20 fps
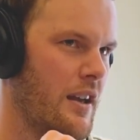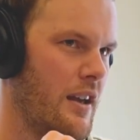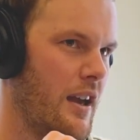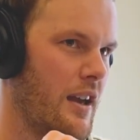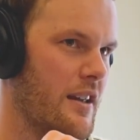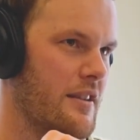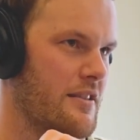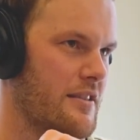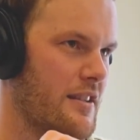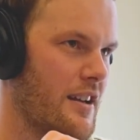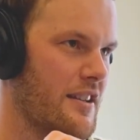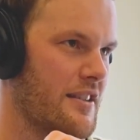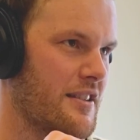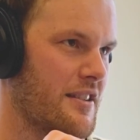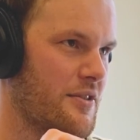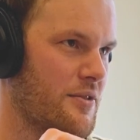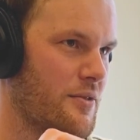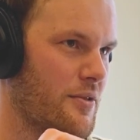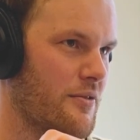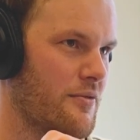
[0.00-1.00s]
and start
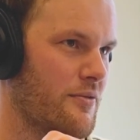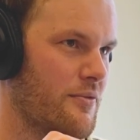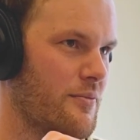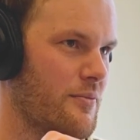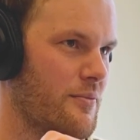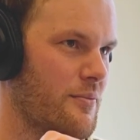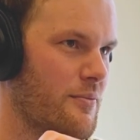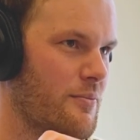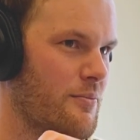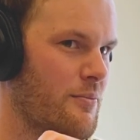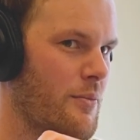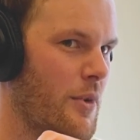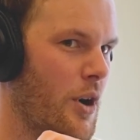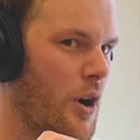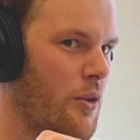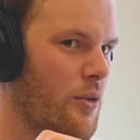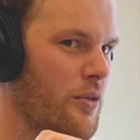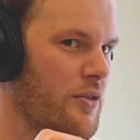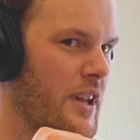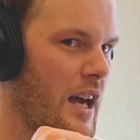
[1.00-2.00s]
to sort of
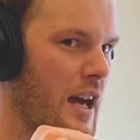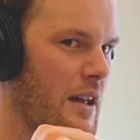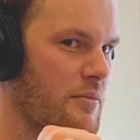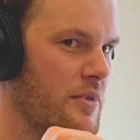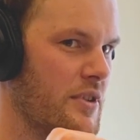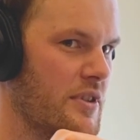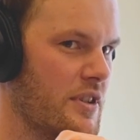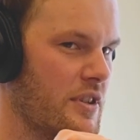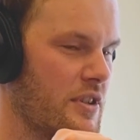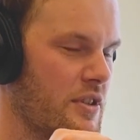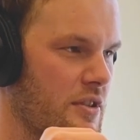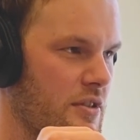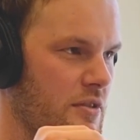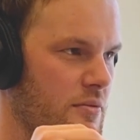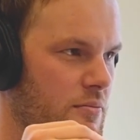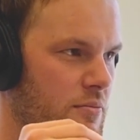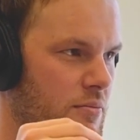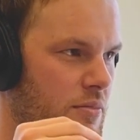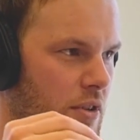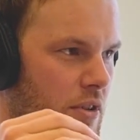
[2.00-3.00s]
mold that position
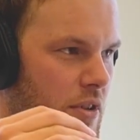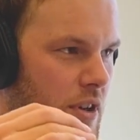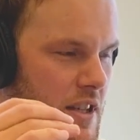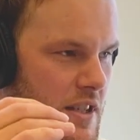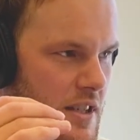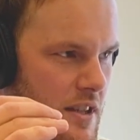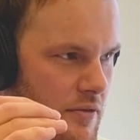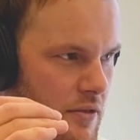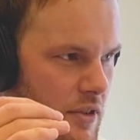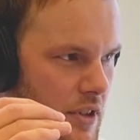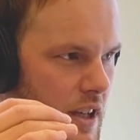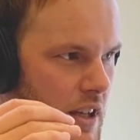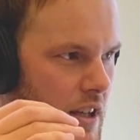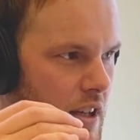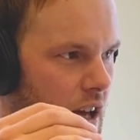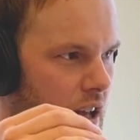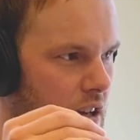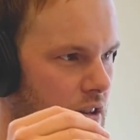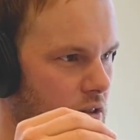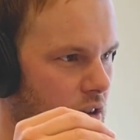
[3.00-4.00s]
progressively
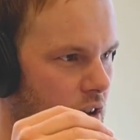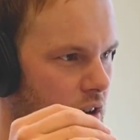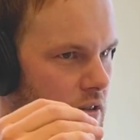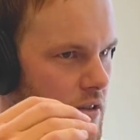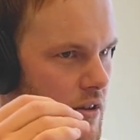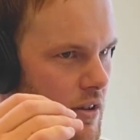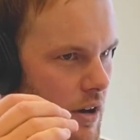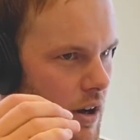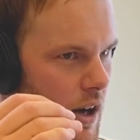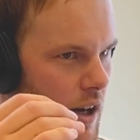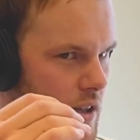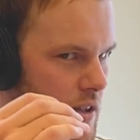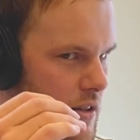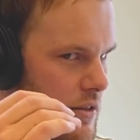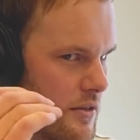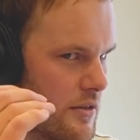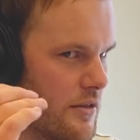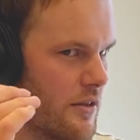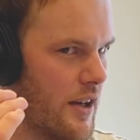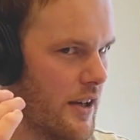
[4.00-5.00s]
buffer. And know that I
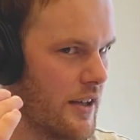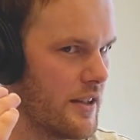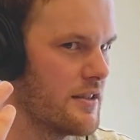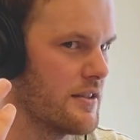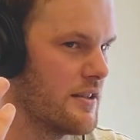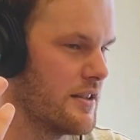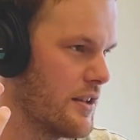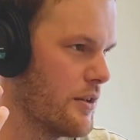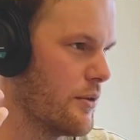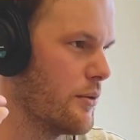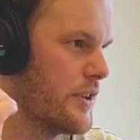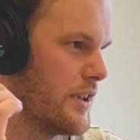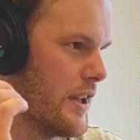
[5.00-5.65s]
can deal with